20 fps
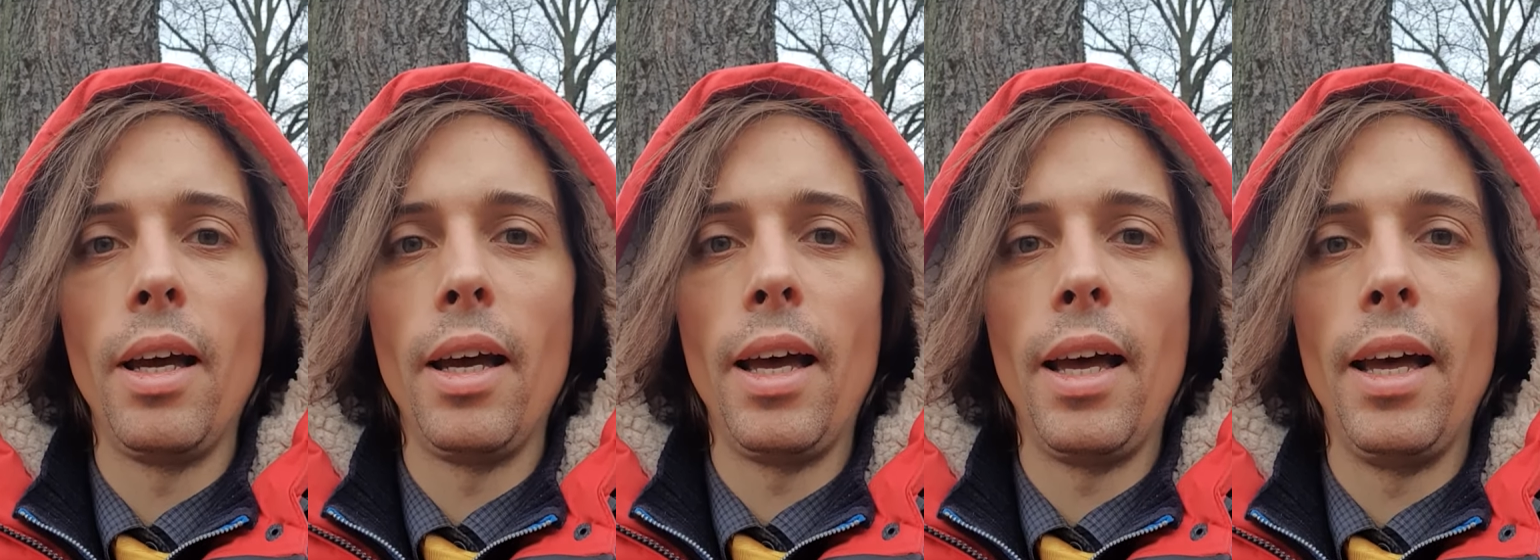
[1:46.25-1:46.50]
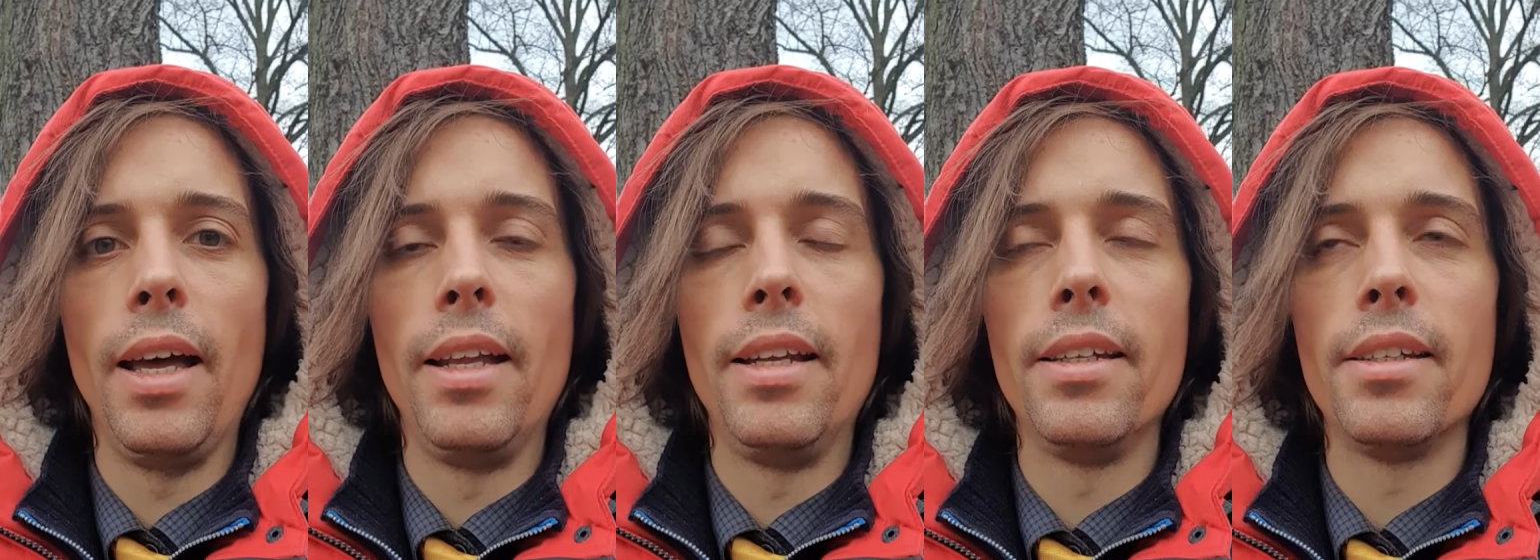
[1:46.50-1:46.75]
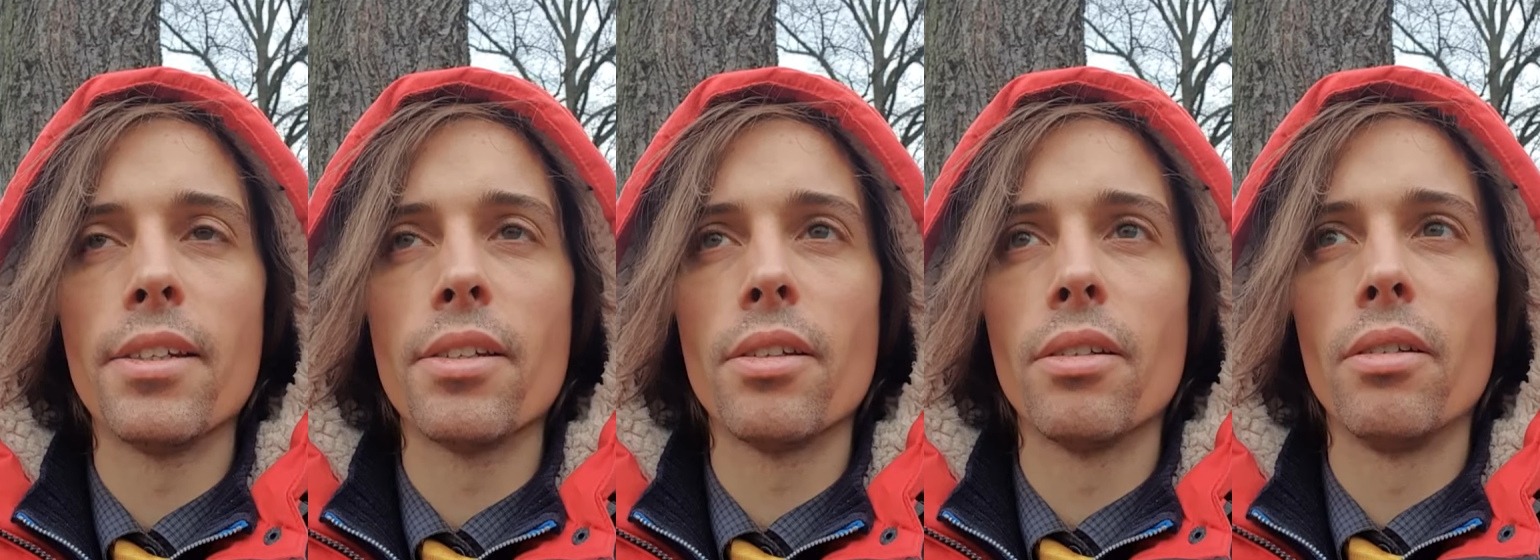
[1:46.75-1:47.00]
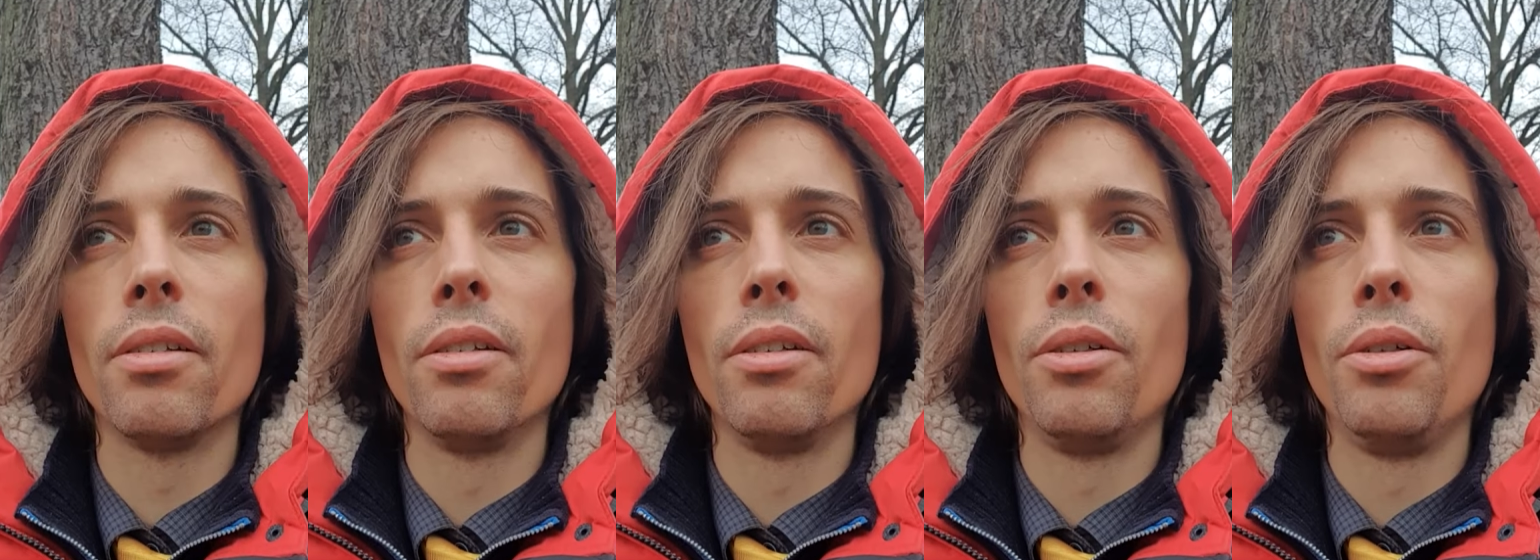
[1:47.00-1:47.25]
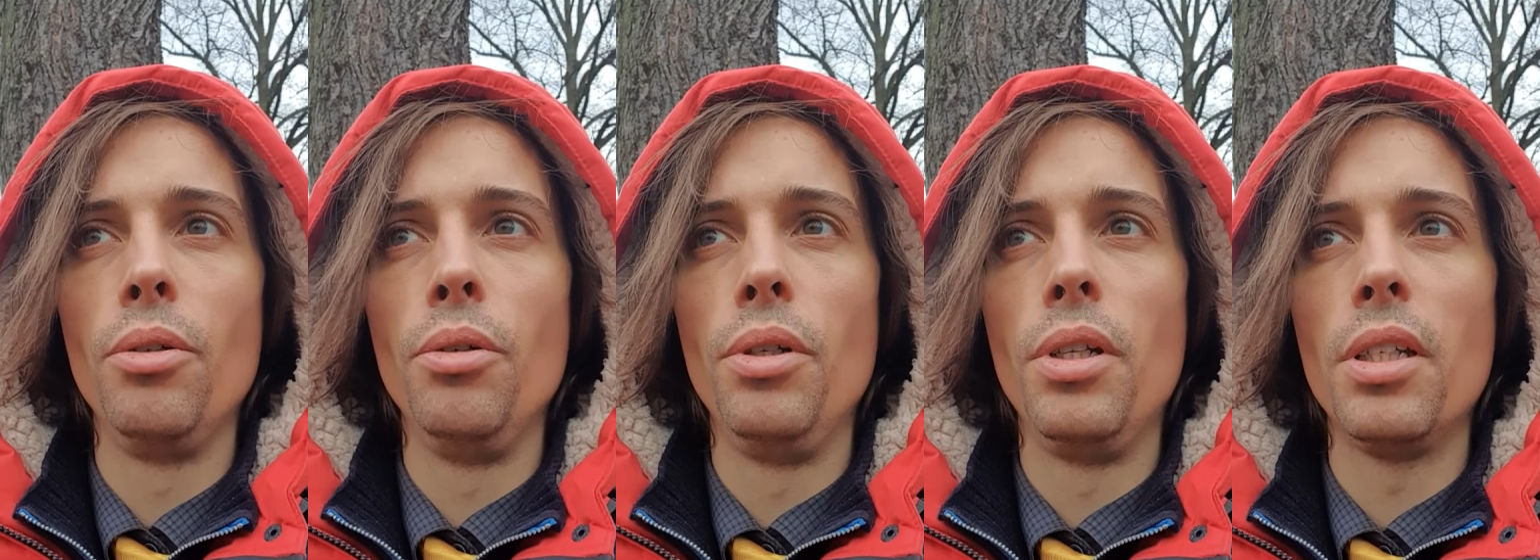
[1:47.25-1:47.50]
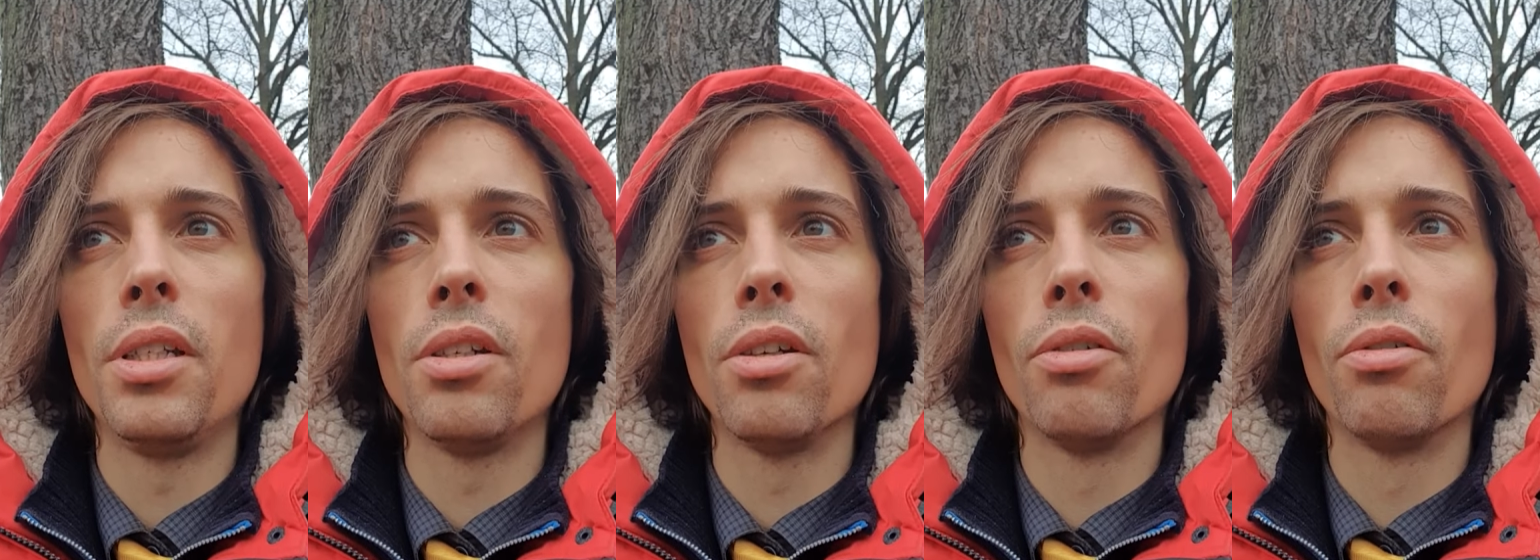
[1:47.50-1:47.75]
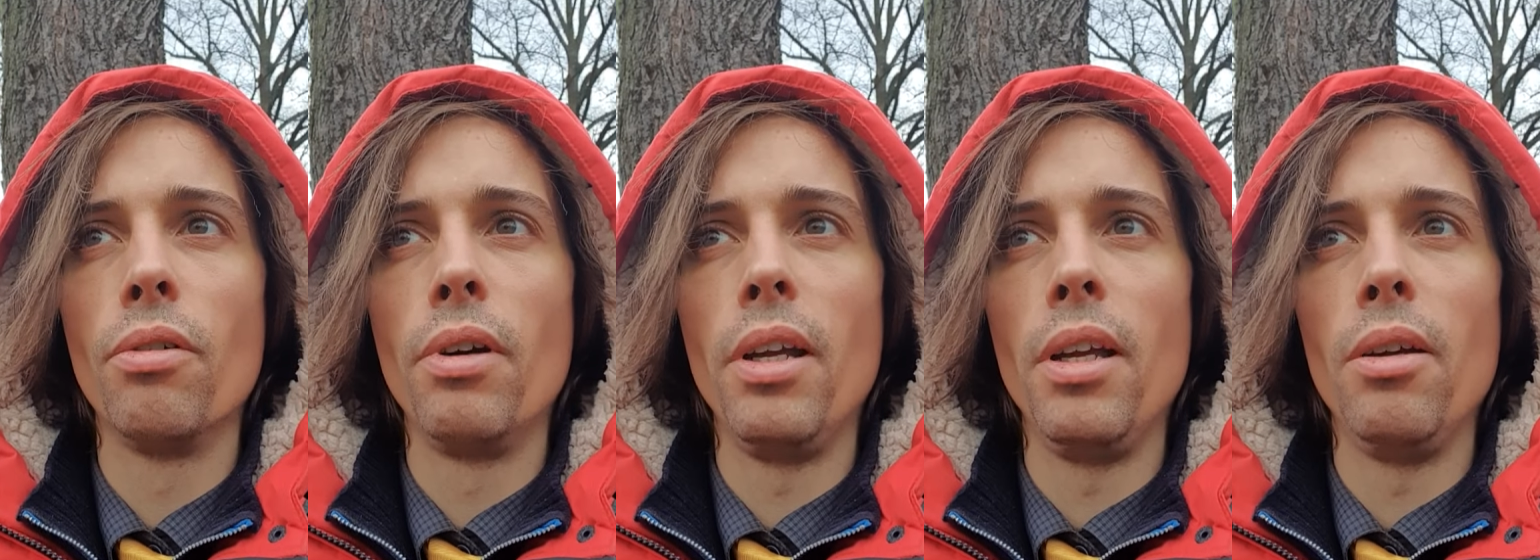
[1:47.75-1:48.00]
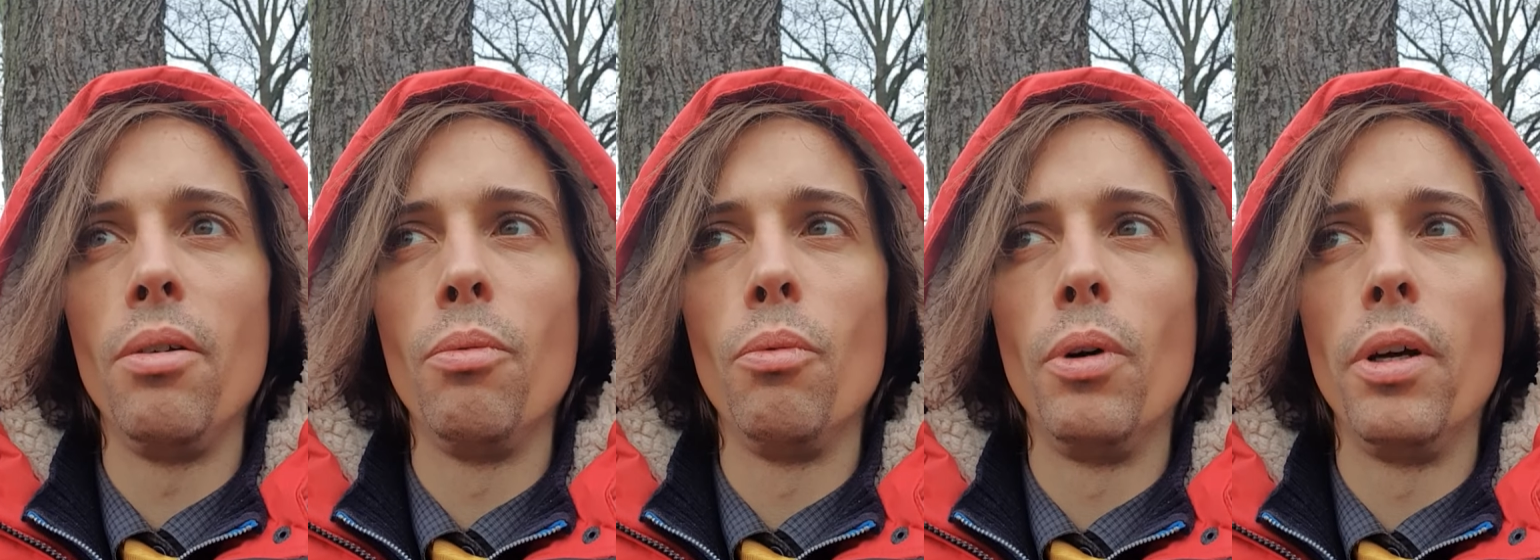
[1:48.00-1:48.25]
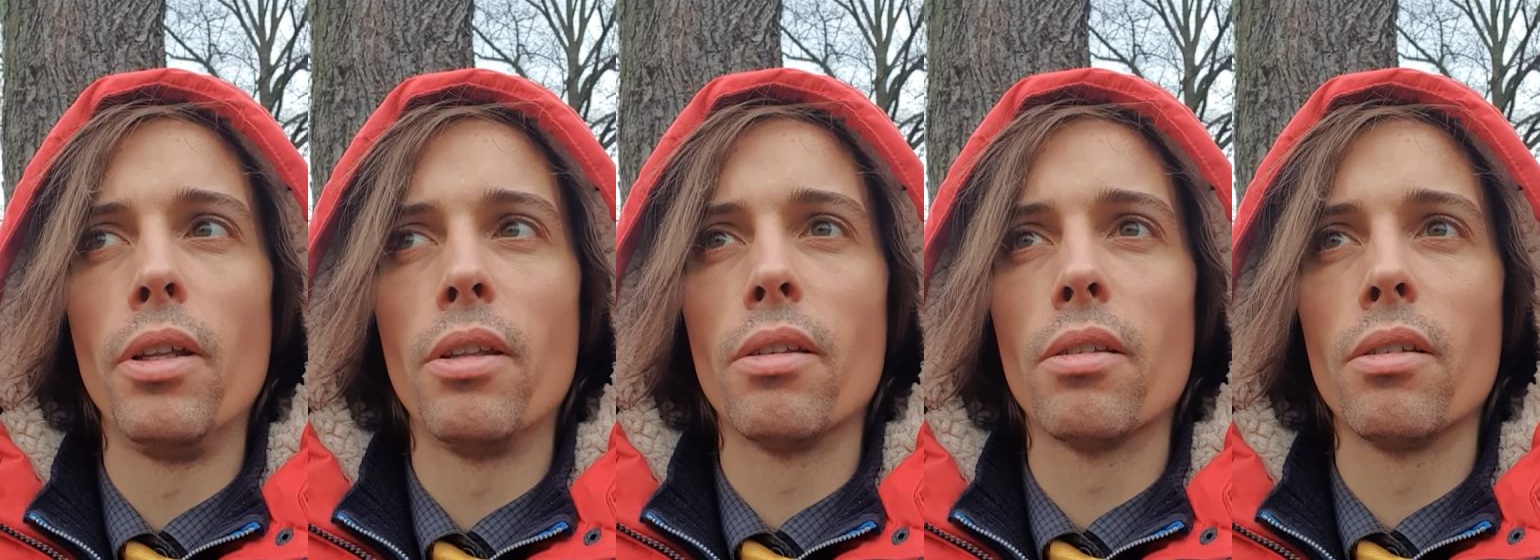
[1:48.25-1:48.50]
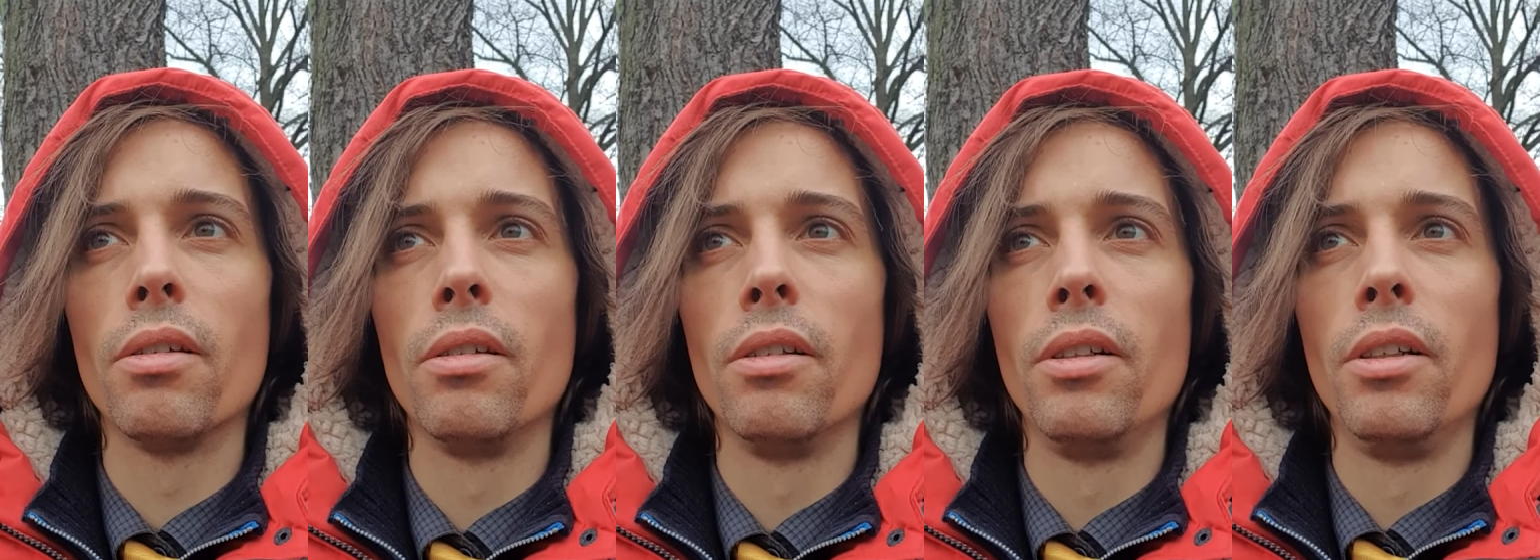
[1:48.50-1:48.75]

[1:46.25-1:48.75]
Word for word: and who disagree with